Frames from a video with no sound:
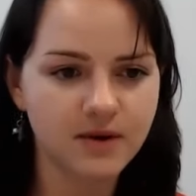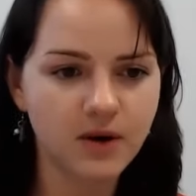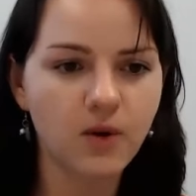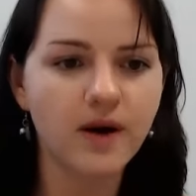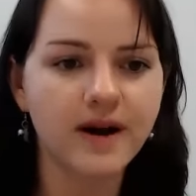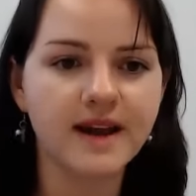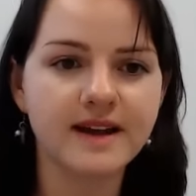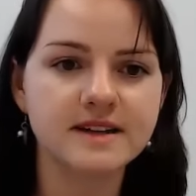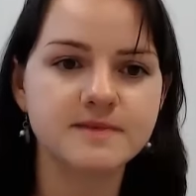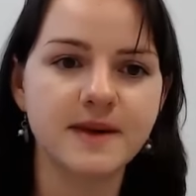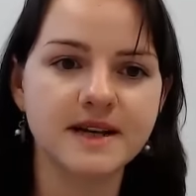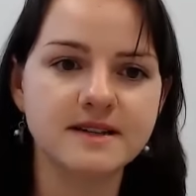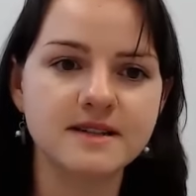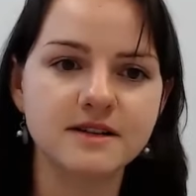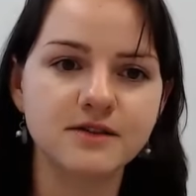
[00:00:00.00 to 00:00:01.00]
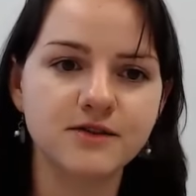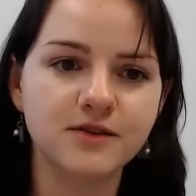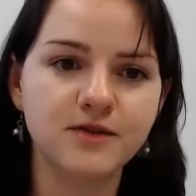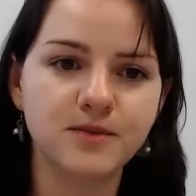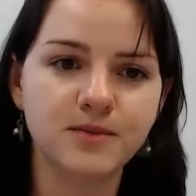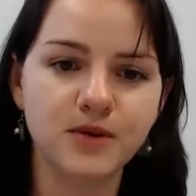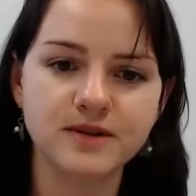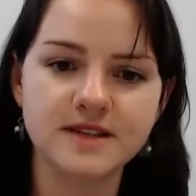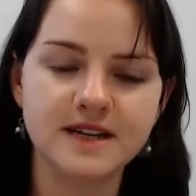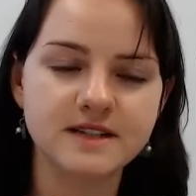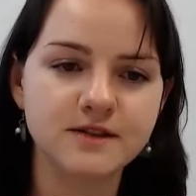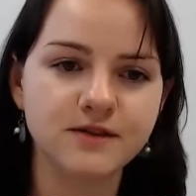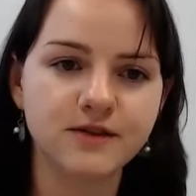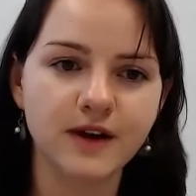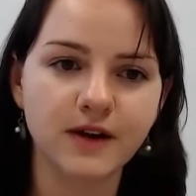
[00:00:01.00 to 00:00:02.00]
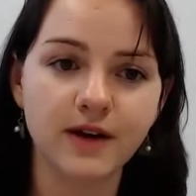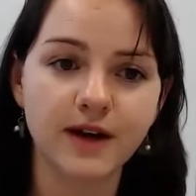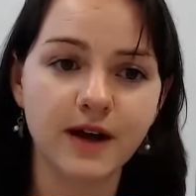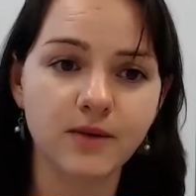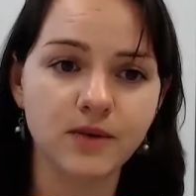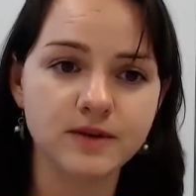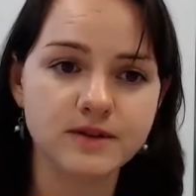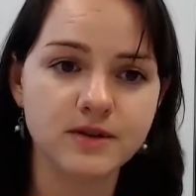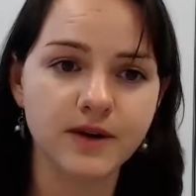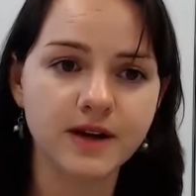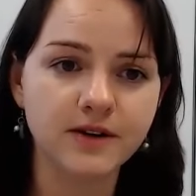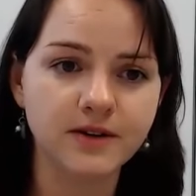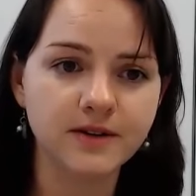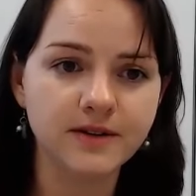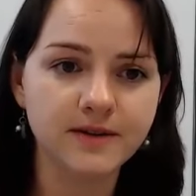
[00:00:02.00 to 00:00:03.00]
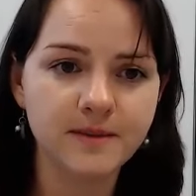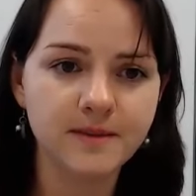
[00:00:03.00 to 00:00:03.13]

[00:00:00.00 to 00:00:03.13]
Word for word: quite expensive process of figuring out what's going on.